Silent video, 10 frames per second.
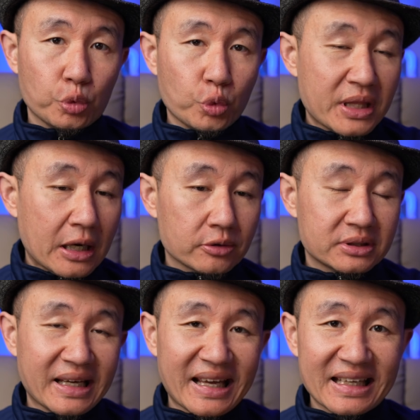
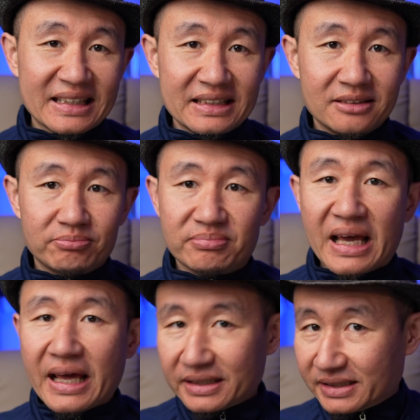without any
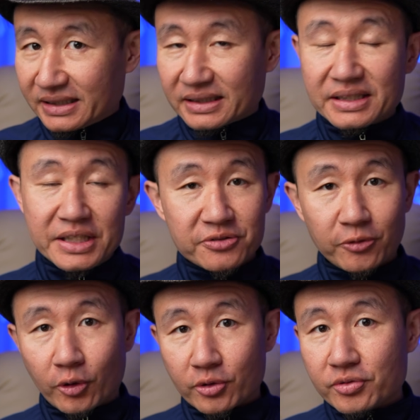editing. These
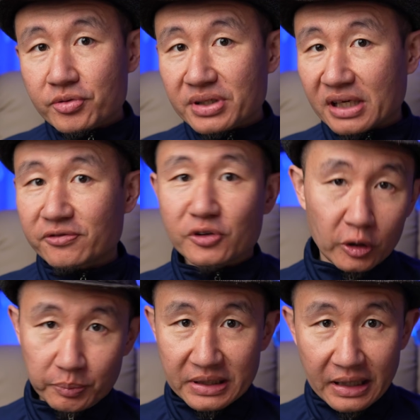photos have
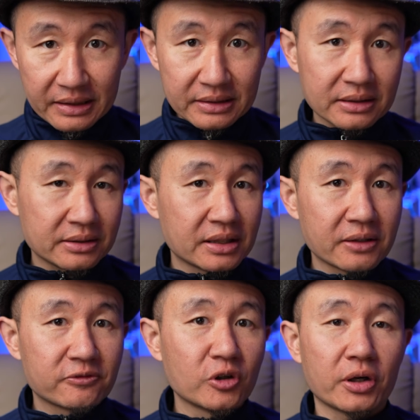not been edited,
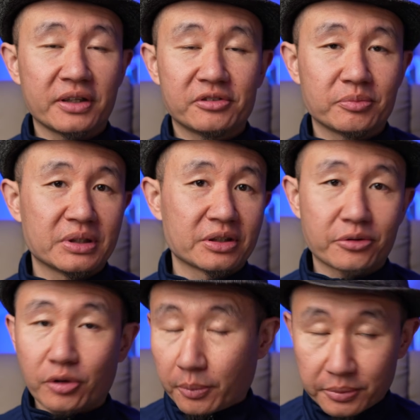they've not even been
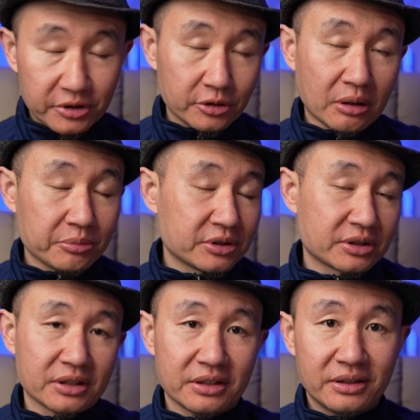cropped, so I'm
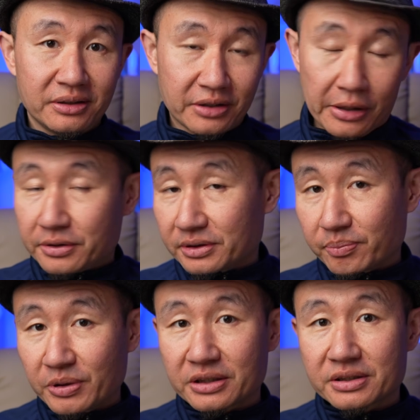just going to show you some
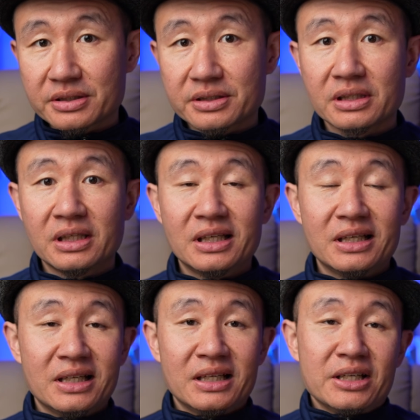pictures
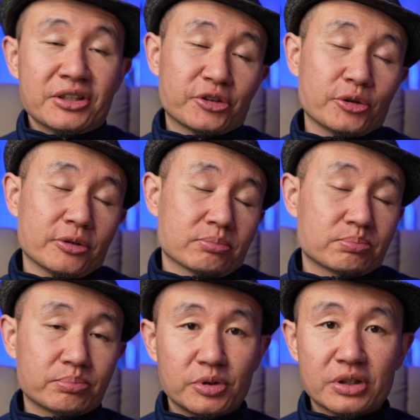so
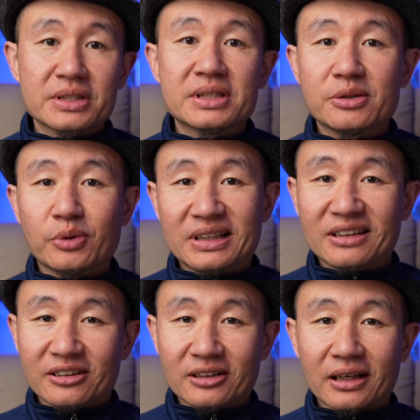you can see what they look